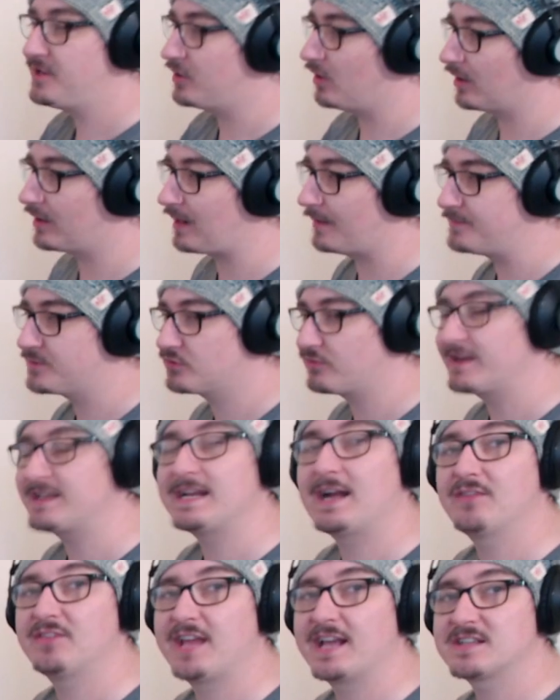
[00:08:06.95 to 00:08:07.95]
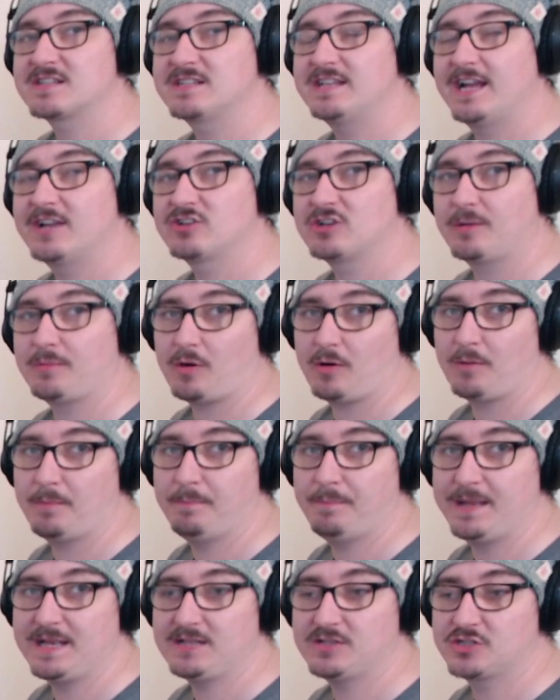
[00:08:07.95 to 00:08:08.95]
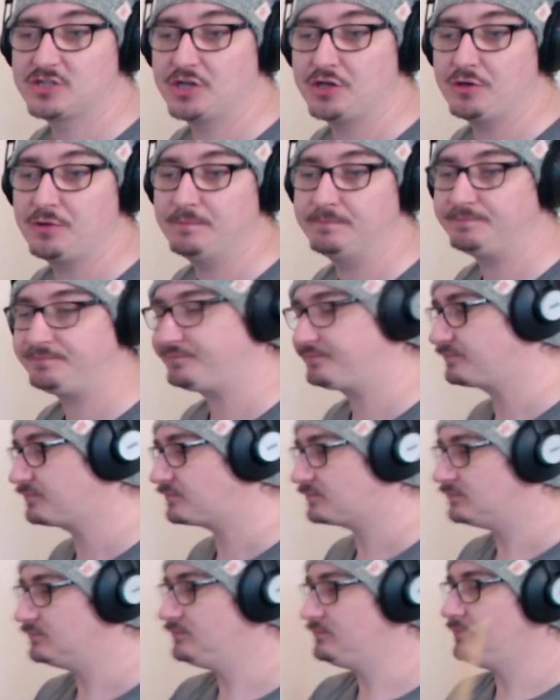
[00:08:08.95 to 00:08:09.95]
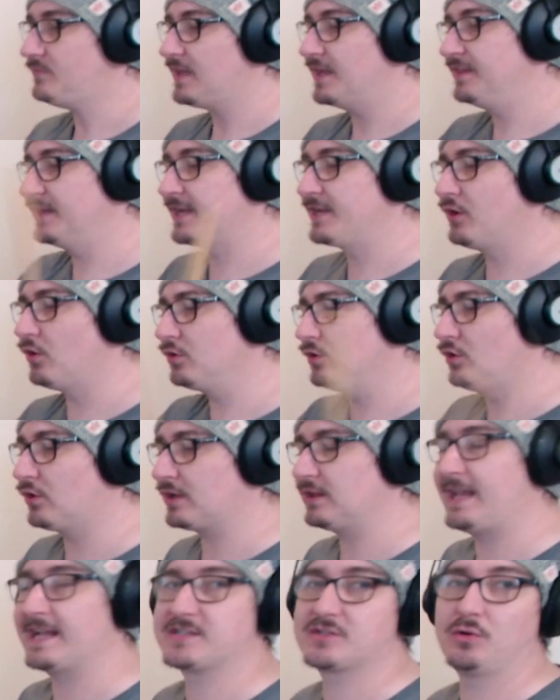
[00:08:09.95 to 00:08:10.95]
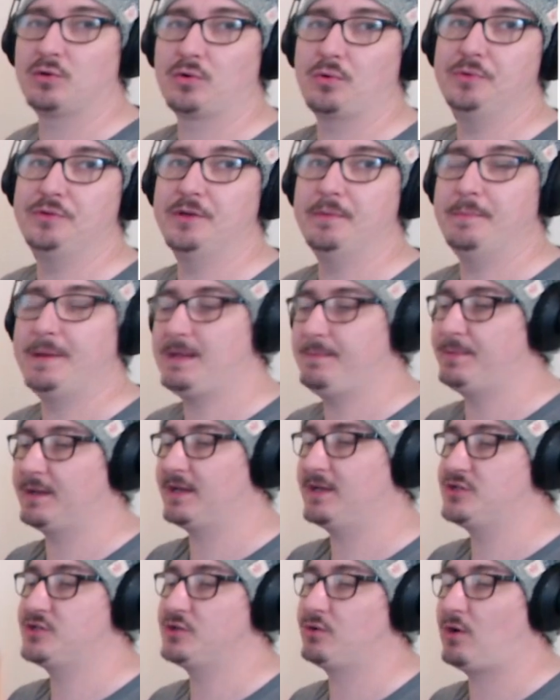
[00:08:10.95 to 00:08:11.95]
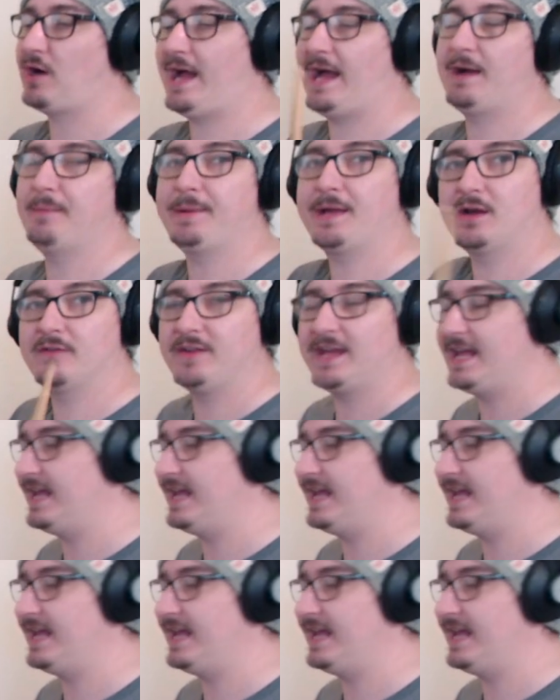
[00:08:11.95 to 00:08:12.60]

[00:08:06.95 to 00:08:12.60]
You've got to come straight down to that snare drum on beat 2. Now you'll look less awkward than me because your hi-hat will be over